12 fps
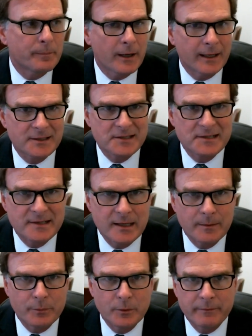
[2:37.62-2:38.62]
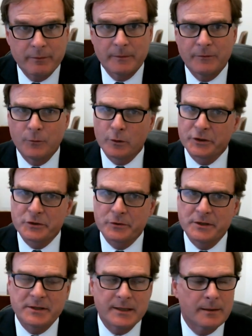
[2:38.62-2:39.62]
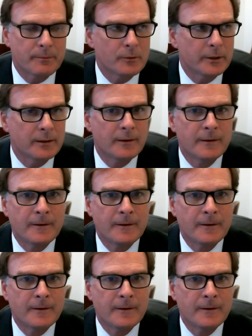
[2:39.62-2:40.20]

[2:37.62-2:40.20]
practice standpoint, from a forestry standpoint,